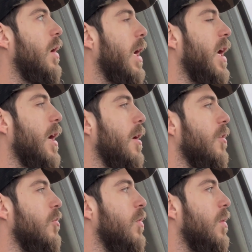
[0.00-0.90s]

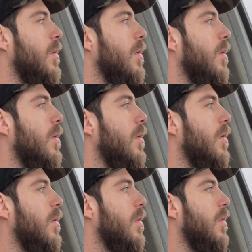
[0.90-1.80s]
And
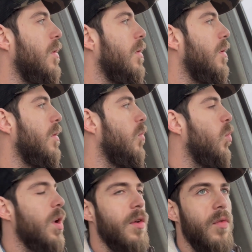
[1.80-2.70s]

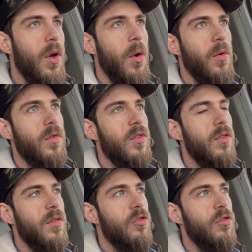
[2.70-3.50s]
one of those